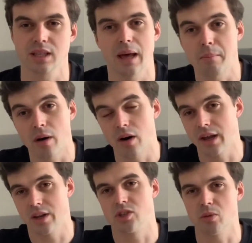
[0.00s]
Lampard
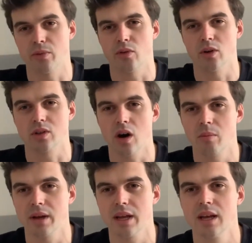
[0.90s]
had a job before at
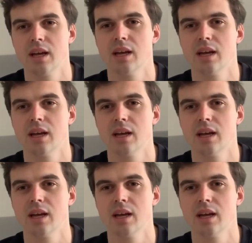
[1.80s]
Derby.